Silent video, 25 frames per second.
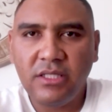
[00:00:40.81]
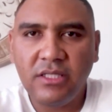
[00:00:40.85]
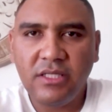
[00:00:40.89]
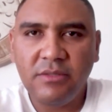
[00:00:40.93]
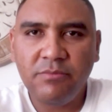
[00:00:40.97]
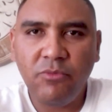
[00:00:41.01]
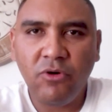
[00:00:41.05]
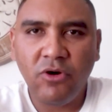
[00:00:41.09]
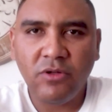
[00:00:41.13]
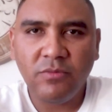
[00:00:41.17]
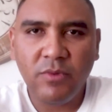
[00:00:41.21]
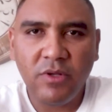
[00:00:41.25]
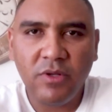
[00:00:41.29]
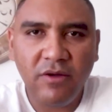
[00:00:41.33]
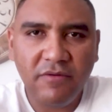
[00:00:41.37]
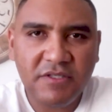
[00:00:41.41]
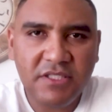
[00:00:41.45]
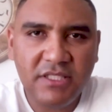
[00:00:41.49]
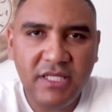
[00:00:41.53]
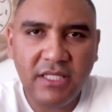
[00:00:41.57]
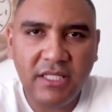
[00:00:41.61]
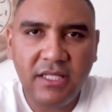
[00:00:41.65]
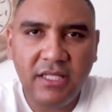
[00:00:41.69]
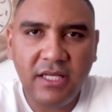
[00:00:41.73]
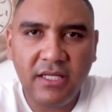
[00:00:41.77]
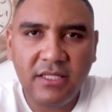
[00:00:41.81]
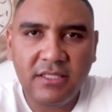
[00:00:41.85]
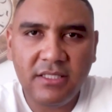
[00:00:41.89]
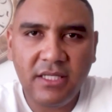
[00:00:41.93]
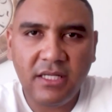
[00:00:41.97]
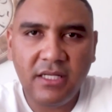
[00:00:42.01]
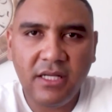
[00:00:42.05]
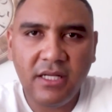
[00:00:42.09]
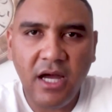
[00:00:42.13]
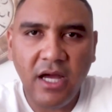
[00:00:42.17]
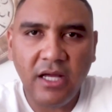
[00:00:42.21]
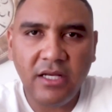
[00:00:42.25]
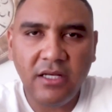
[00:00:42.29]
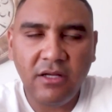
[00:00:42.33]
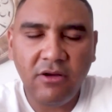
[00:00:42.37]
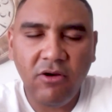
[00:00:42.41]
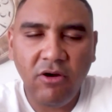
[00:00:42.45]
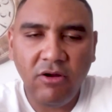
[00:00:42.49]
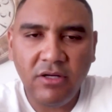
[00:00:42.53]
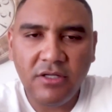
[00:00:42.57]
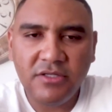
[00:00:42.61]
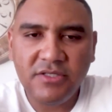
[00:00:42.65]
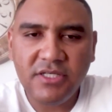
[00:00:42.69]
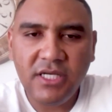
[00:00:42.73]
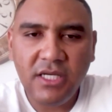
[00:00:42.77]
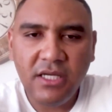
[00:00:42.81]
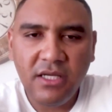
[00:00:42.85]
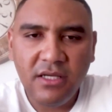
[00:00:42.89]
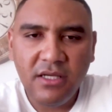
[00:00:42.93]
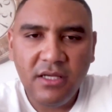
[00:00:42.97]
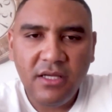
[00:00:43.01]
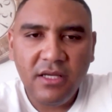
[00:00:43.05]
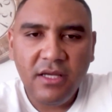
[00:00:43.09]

the Department of Obstetrics and Gynecology,